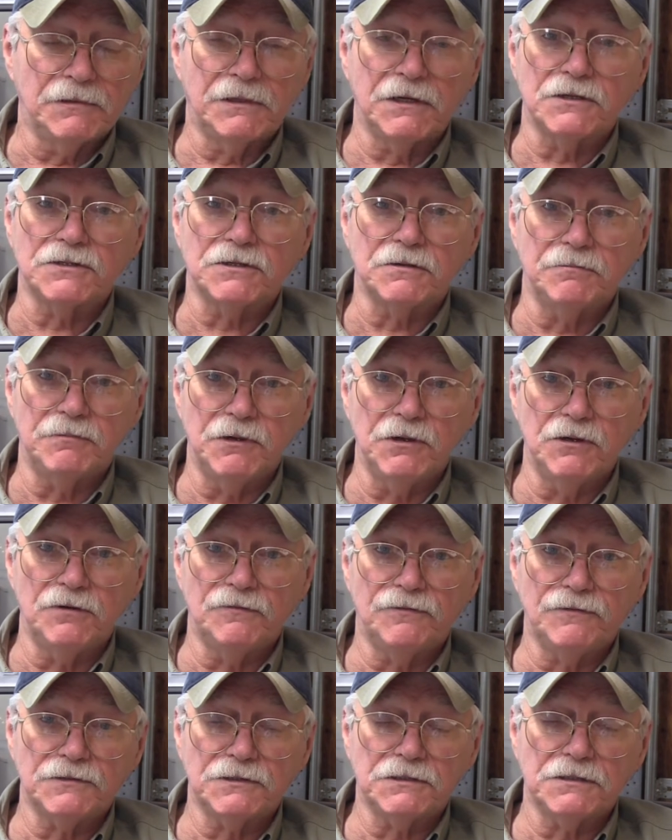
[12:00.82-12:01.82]
there's some
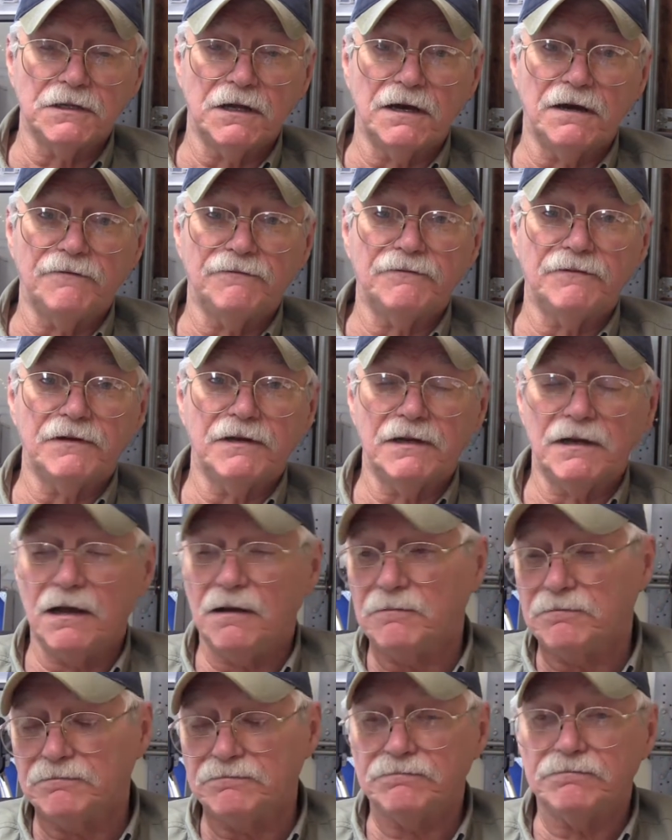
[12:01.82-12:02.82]
beautiful stuff,
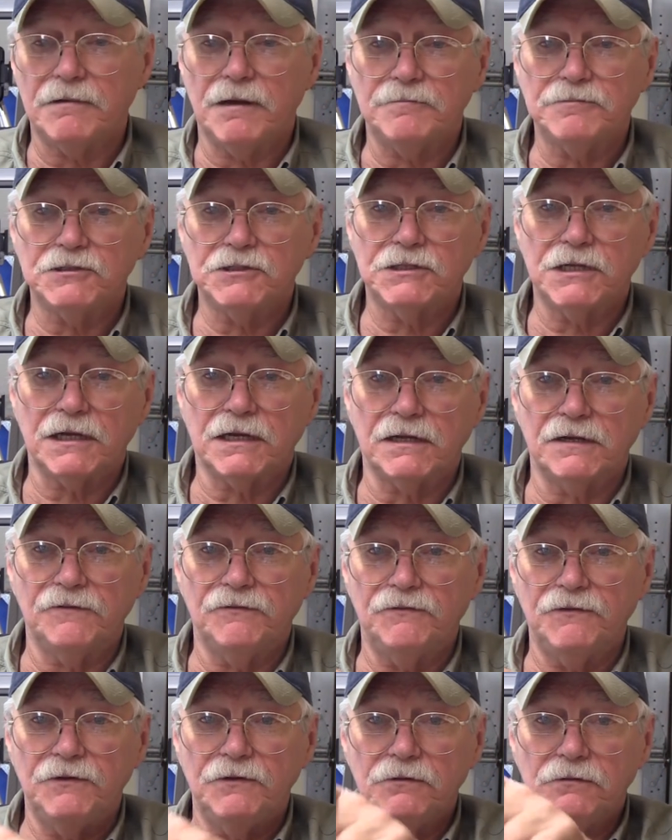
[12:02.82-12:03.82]
and I'm sticking a
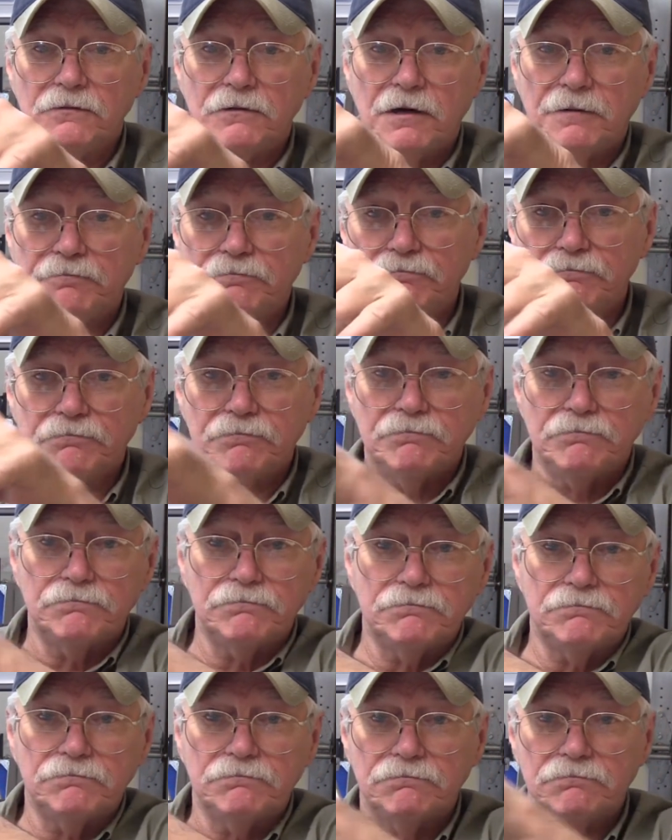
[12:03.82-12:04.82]
few
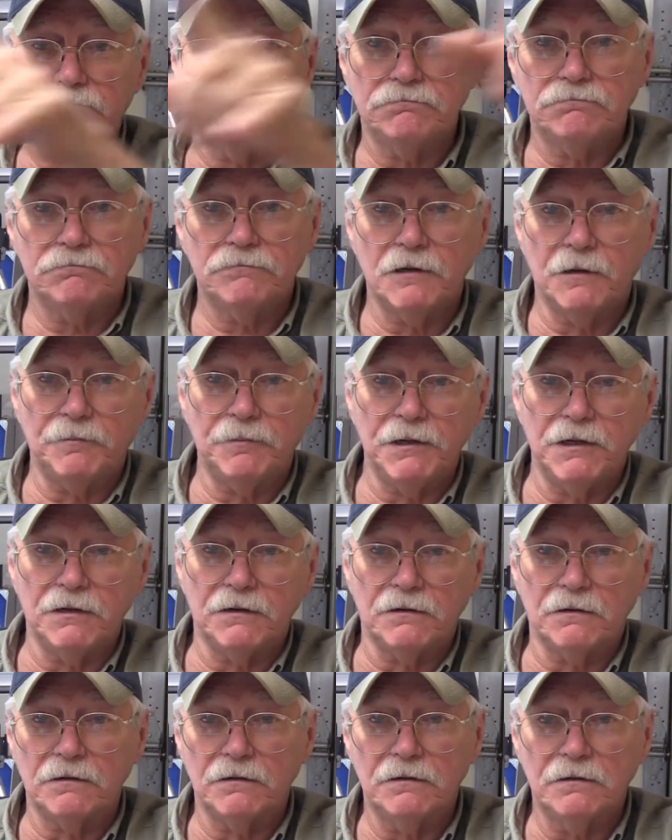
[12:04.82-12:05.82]
up
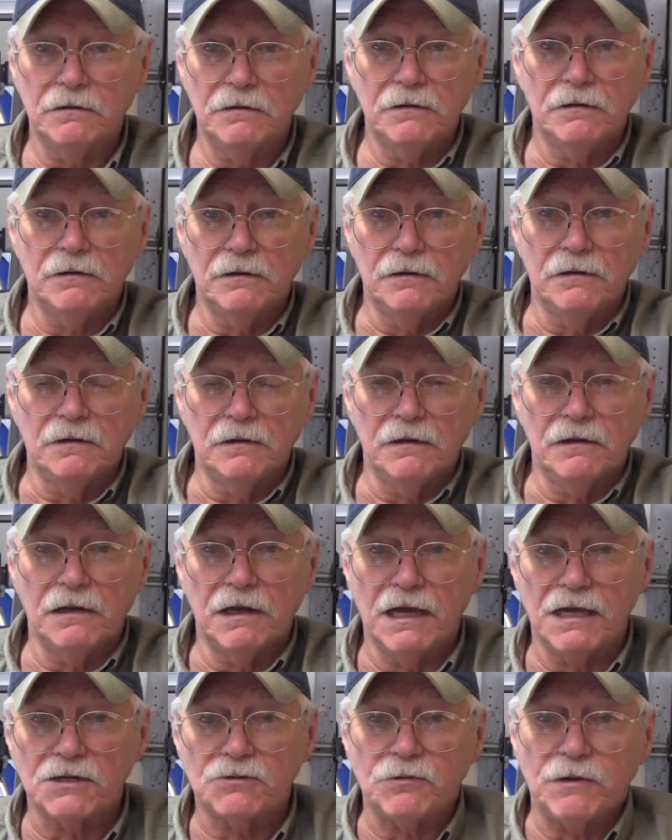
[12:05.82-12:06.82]
here
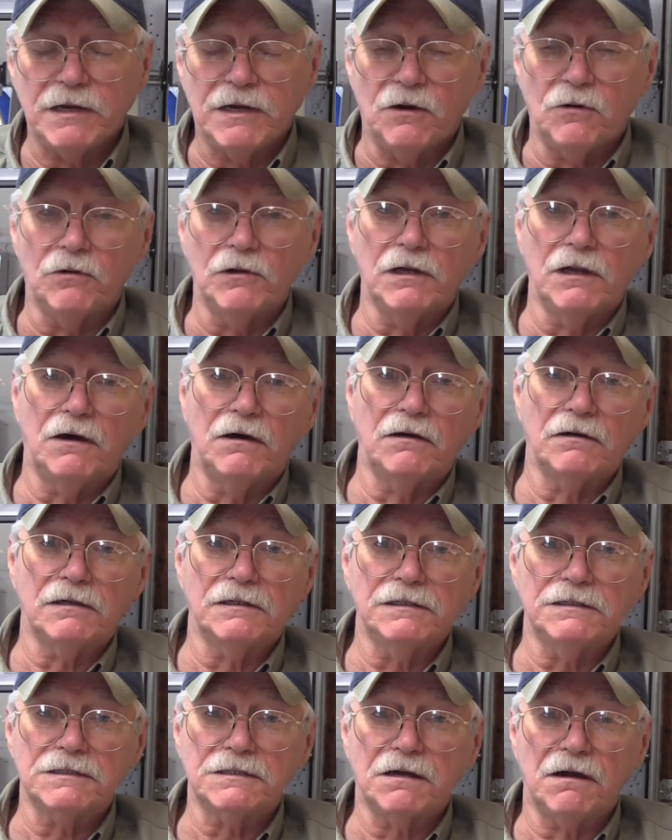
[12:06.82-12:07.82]
as we go along in
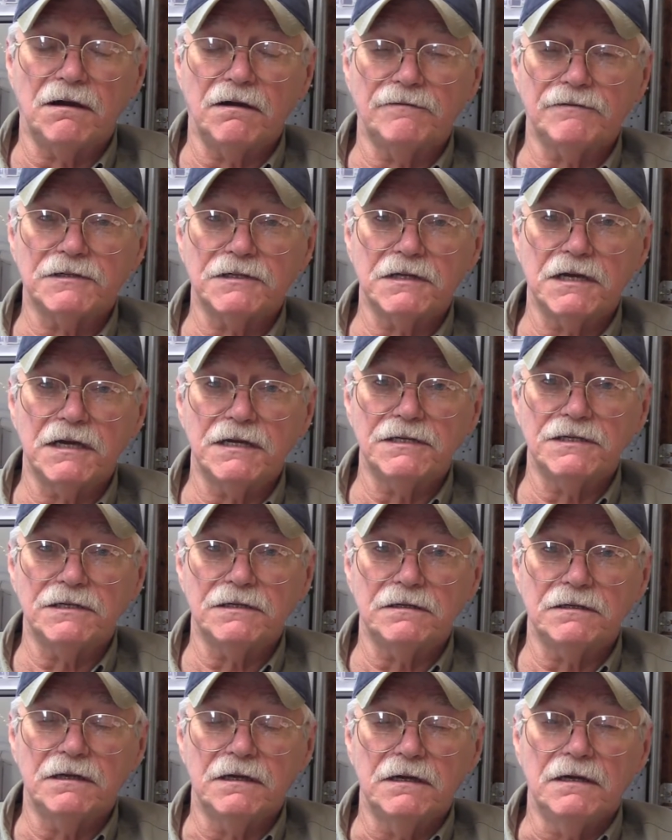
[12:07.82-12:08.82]
this
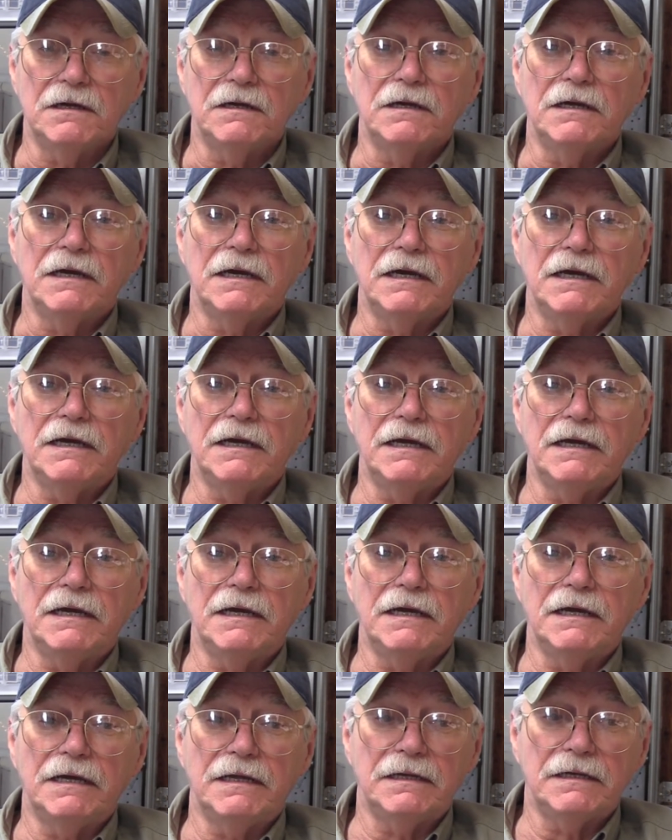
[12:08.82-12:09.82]
conversation.
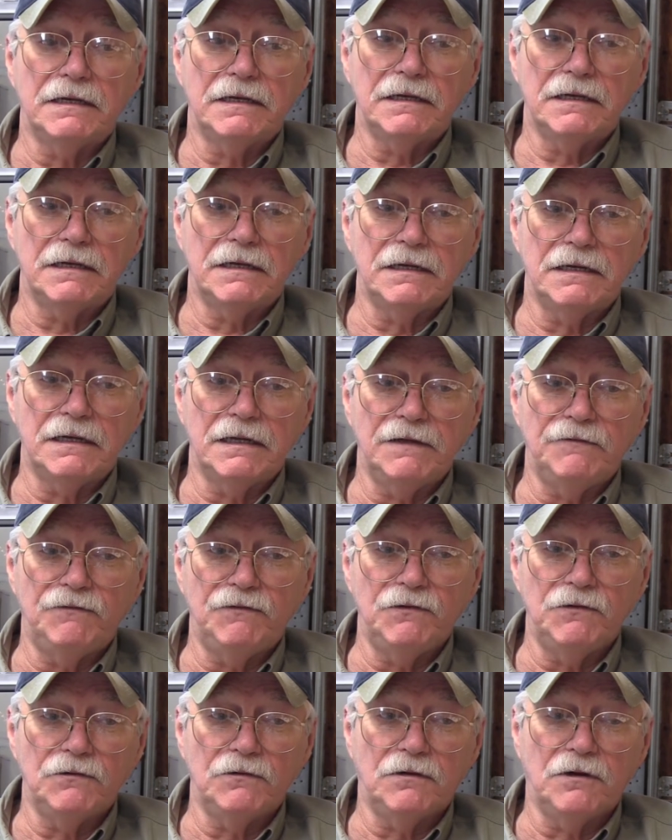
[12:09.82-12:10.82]
And if
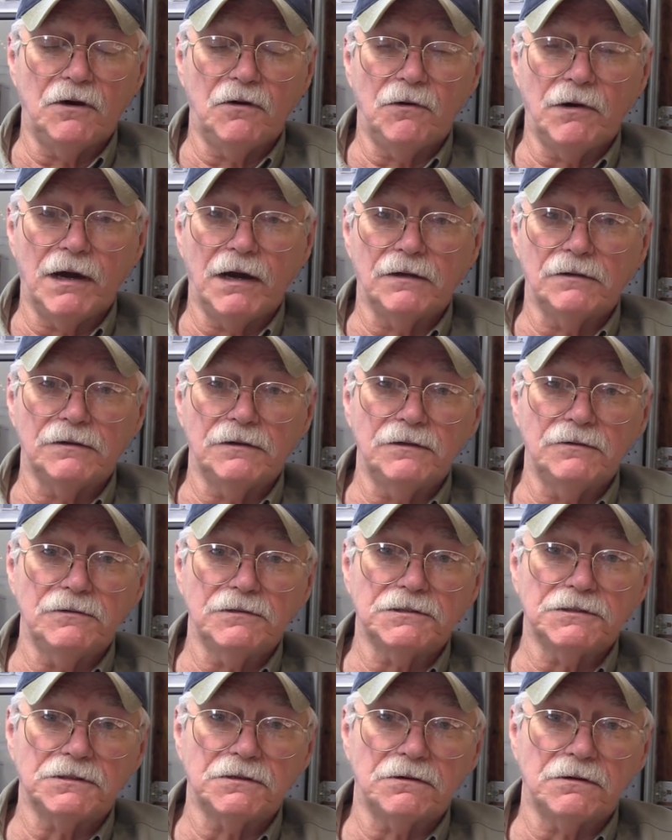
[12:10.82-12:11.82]
you go out and do a
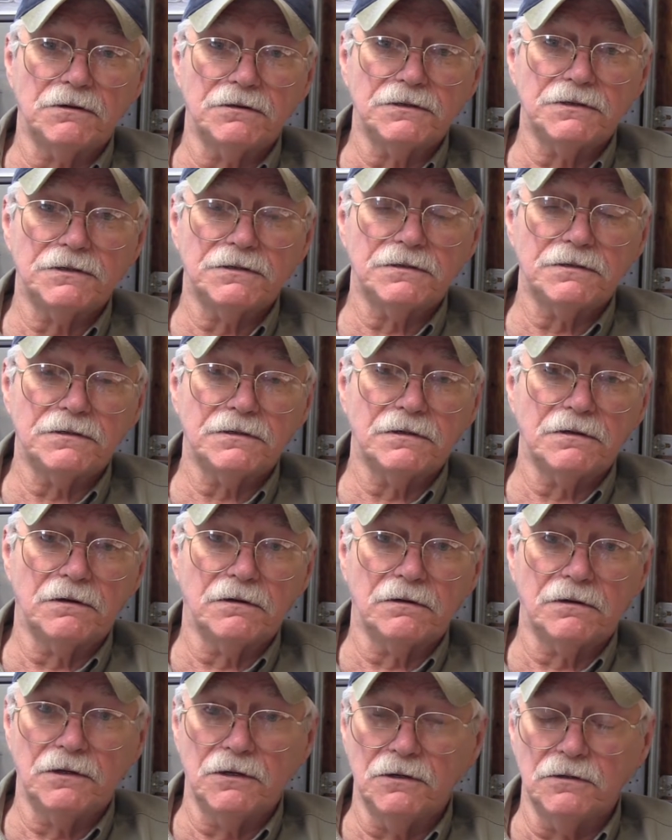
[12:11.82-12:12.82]
search
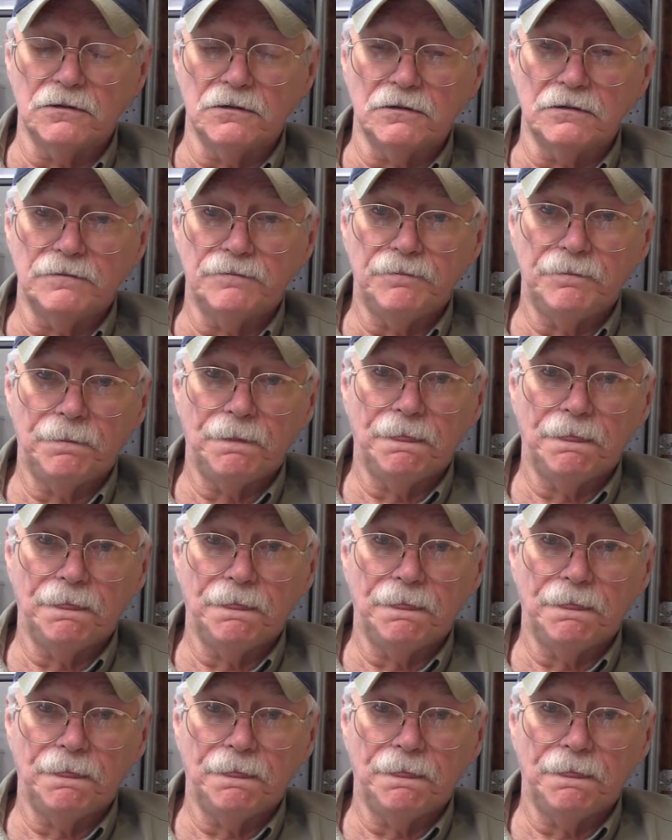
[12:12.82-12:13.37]
on Google